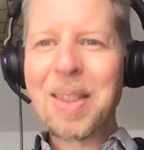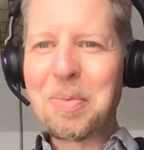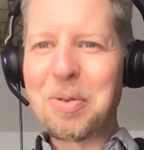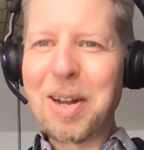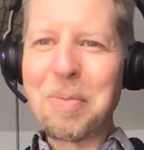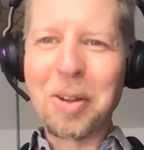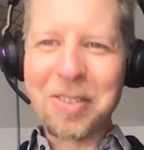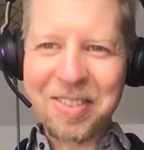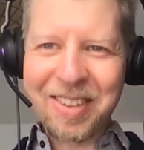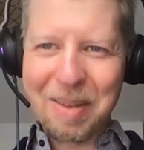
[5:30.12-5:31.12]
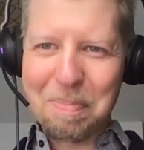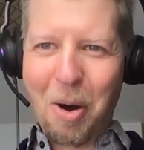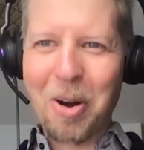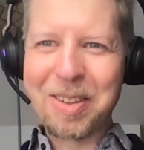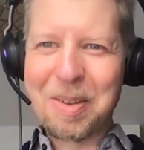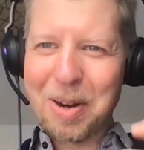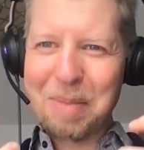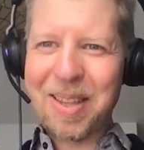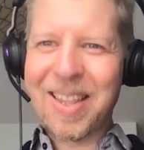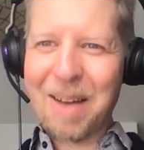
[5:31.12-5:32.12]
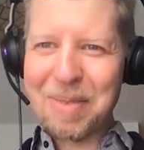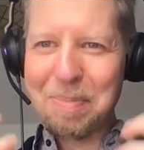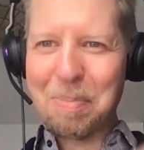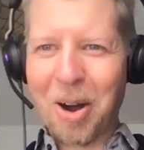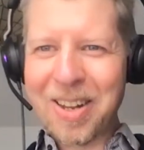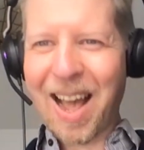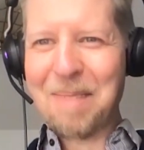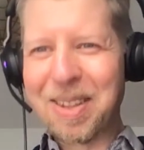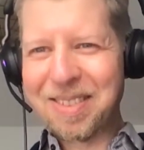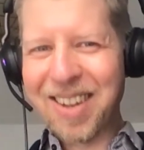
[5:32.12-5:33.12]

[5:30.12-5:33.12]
really want to see the point. You want to be there when the point happens,